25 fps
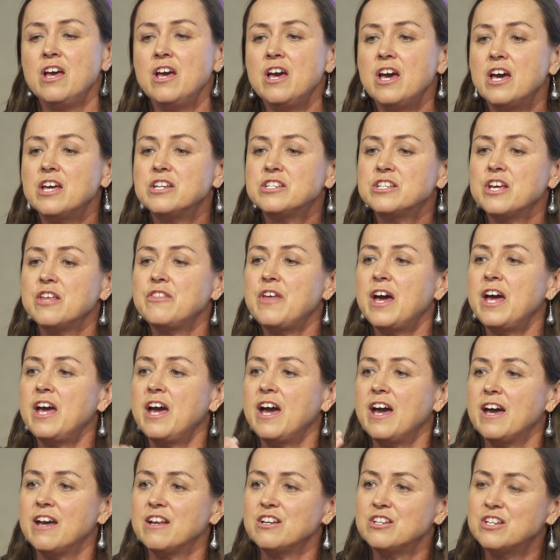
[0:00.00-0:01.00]
and so
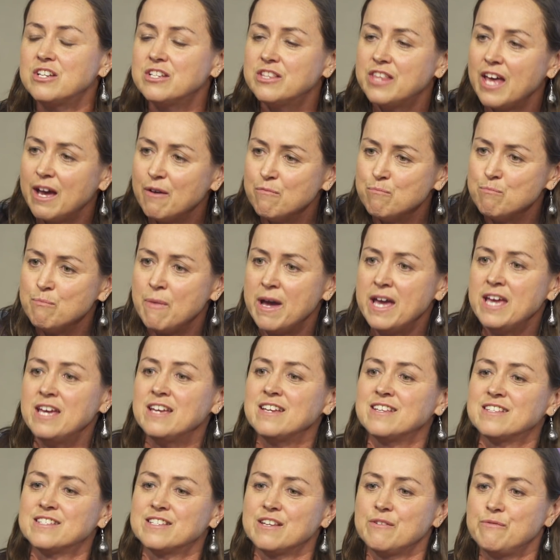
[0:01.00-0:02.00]
that
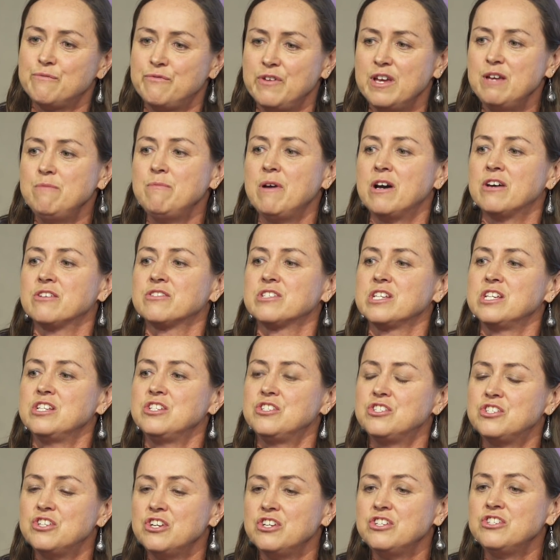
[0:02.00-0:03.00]
makes females
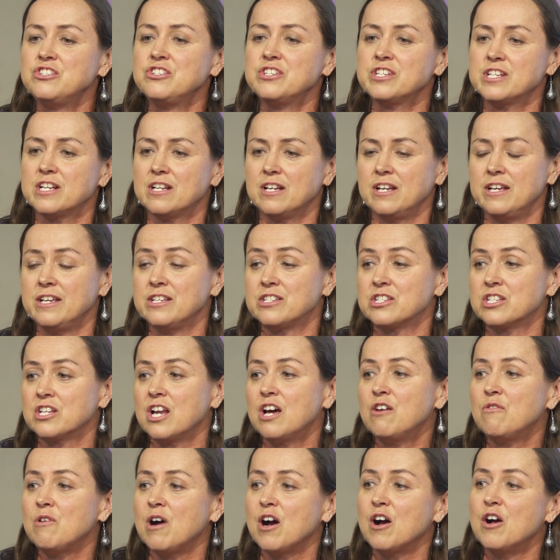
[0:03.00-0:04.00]
intrinsically
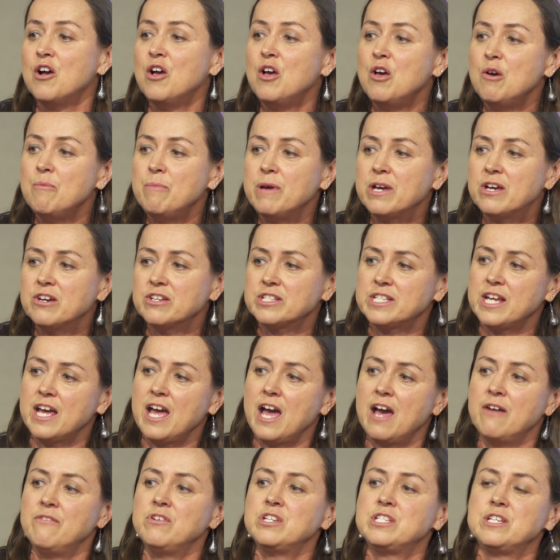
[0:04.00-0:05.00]
slower because they
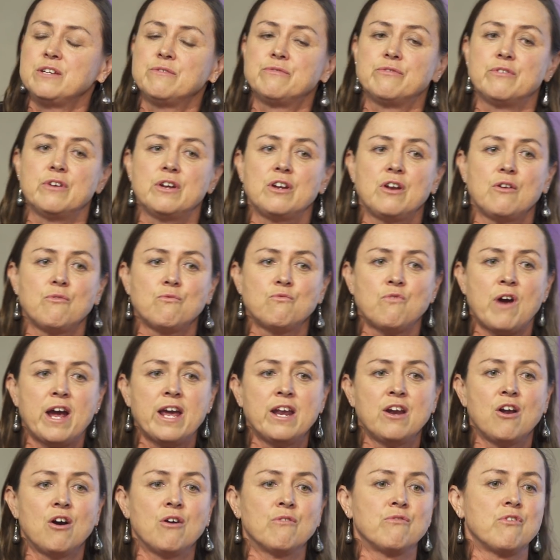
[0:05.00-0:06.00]
have a different
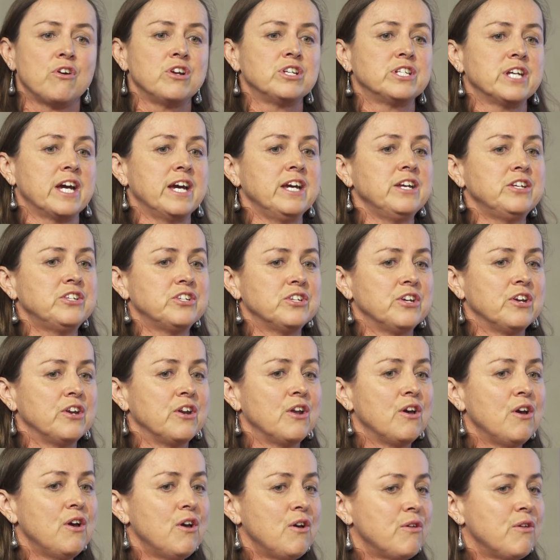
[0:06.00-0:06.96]
rate of rotation